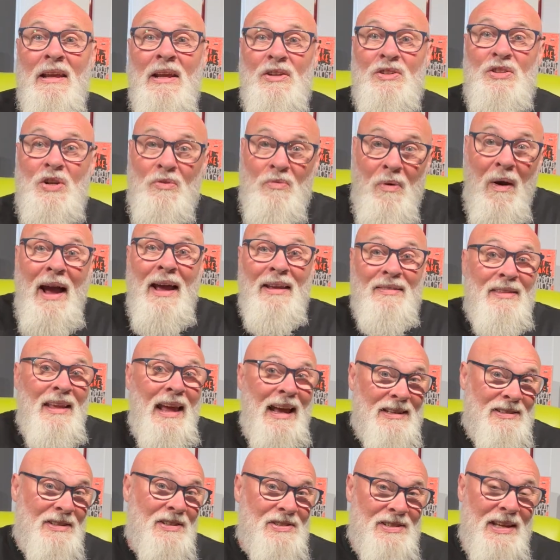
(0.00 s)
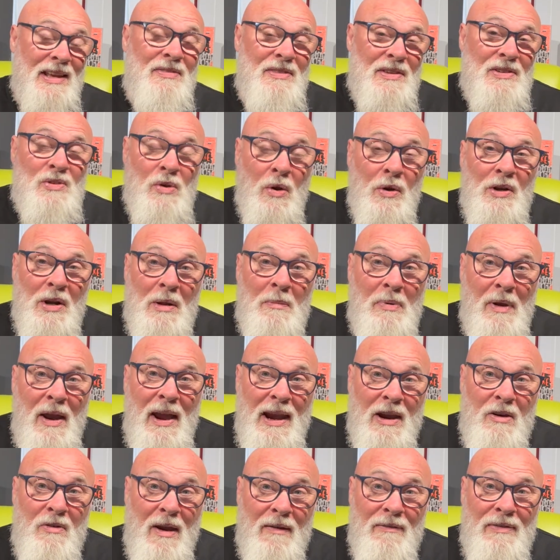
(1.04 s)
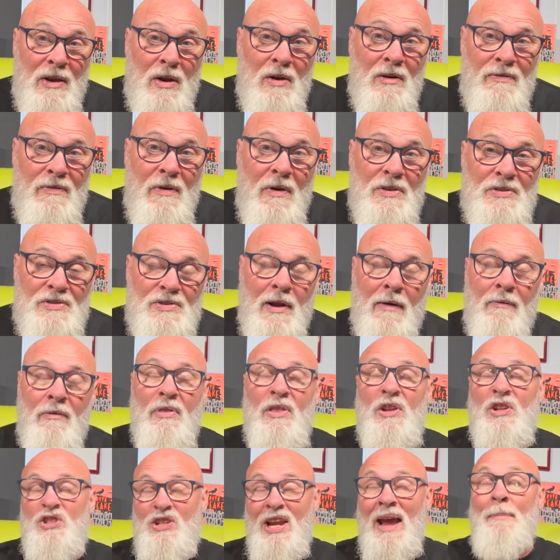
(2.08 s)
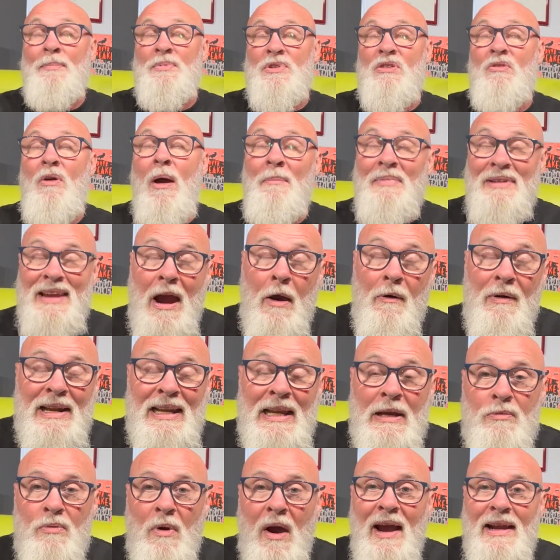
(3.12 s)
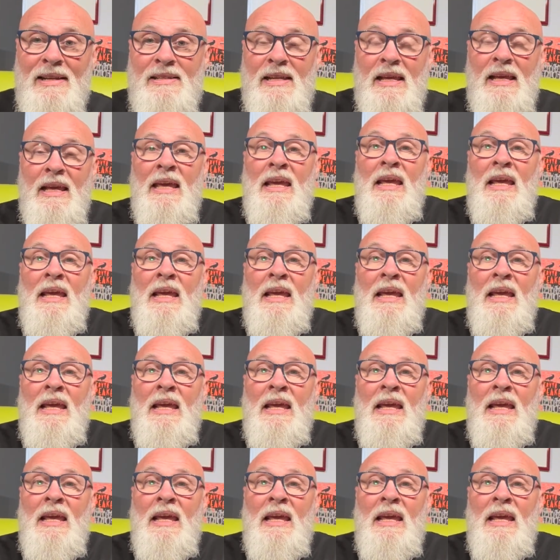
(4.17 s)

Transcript: to write, as I said, this autobiographical verse novel. The chapter I'm currently writing